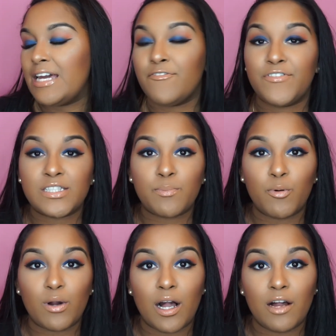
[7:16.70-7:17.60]

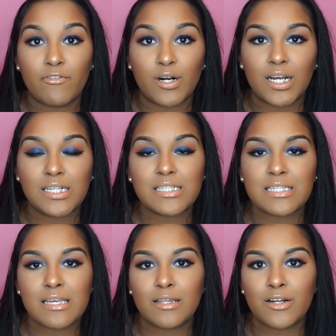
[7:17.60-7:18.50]
Invisible Cover
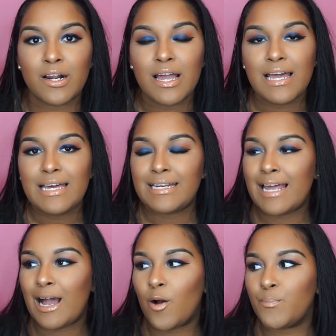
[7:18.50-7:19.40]
Concealer.
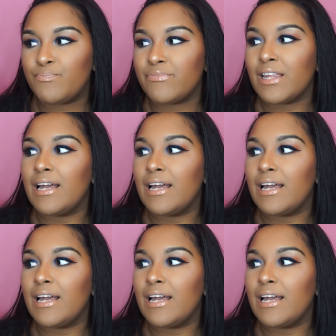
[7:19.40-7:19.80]
Now,